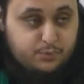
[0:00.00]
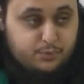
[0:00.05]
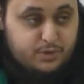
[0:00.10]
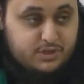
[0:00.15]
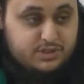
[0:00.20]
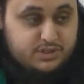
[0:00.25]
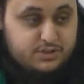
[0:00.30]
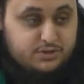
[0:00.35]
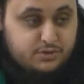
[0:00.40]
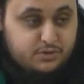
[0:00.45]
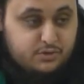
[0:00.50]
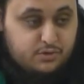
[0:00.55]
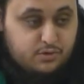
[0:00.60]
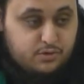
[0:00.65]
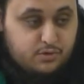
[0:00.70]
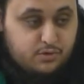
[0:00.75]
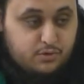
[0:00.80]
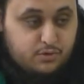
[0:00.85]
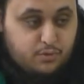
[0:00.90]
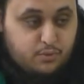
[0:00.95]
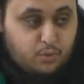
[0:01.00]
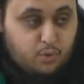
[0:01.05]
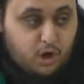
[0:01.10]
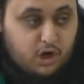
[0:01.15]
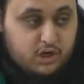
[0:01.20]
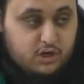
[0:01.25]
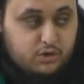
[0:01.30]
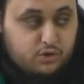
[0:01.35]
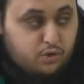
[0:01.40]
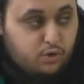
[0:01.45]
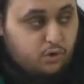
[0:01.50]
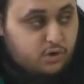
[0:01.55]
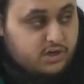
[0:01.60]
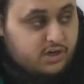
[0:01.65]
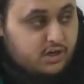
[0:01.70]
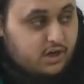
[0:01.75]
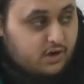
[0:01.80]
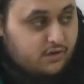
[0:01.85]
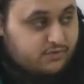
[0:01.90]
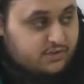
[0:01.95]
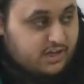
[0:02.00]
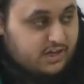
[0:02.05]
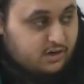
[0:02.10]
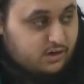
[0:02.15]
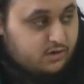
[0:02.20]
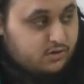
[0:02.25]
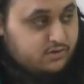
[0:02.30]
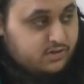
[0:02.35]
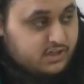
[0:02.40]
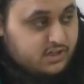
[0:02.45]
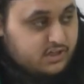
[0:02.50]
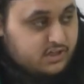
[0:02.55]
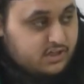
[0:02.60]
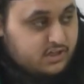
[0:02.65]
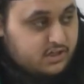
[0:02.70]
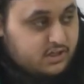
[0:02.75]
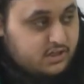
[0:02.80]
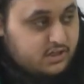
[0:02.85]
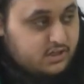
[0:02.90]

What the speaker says: which 1/4 of that clothing,